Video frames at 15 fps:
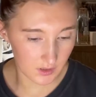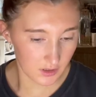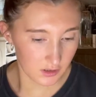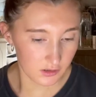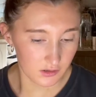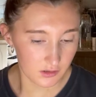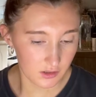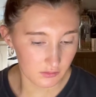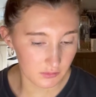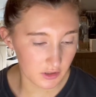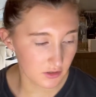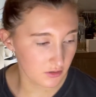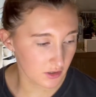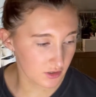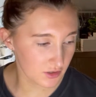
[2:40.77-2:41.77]
I would do
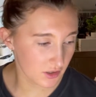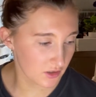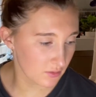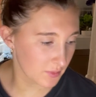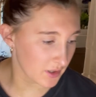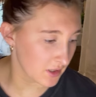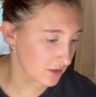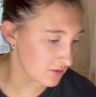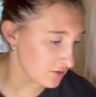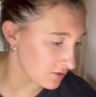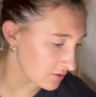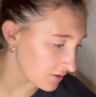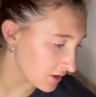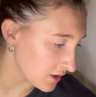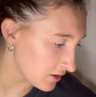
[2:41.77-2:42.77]
eyeshadow, but that's
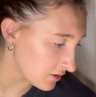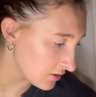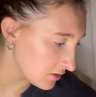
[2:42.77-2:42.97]
just like